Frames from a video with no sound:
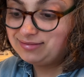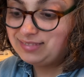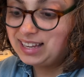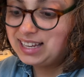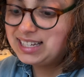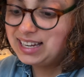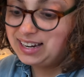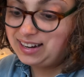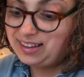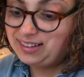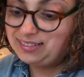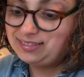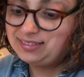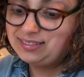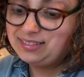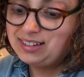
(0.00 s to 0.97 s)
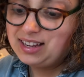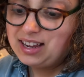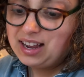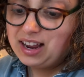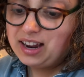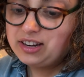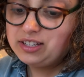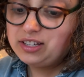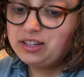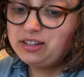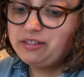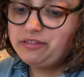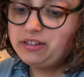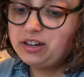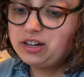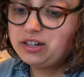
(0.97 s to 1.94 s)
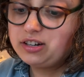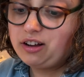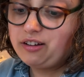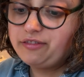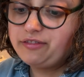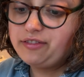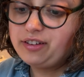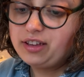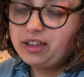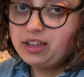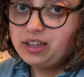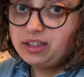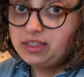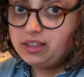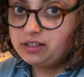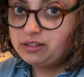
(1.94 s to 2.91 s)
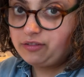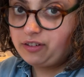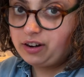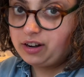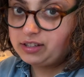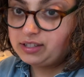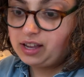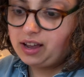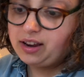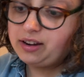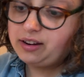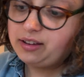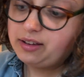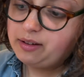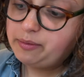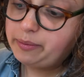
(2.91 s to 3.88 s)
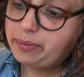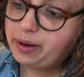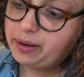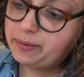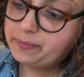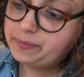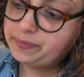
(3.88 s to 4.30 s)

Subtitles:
I did it. I just need to finish off this front side, but